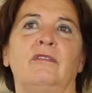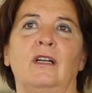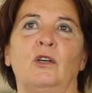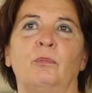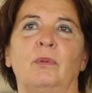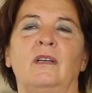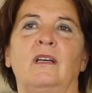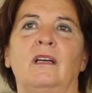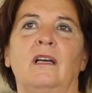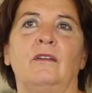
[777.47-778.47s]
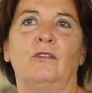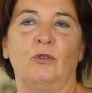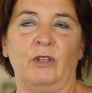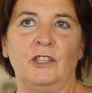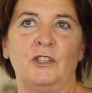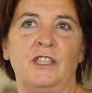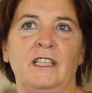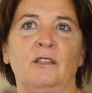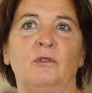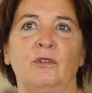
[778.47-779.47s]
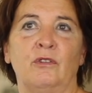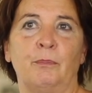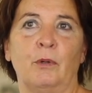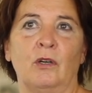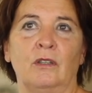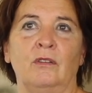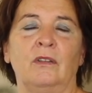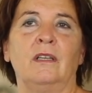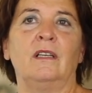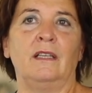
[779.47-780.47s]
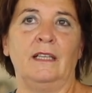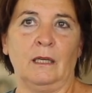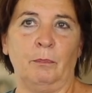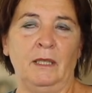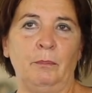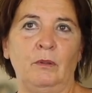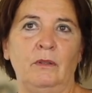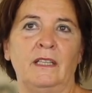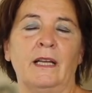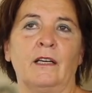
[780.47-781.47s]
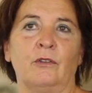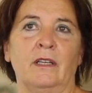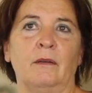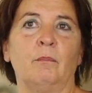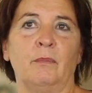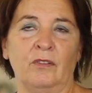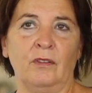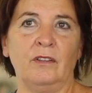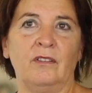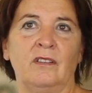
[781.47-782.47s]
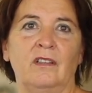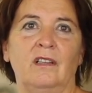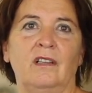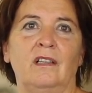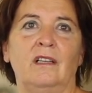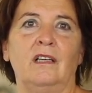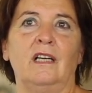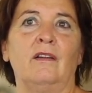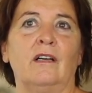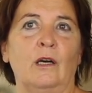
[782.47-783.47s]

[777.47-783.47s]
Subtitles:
develop strategy to support young people in agribusiness. And the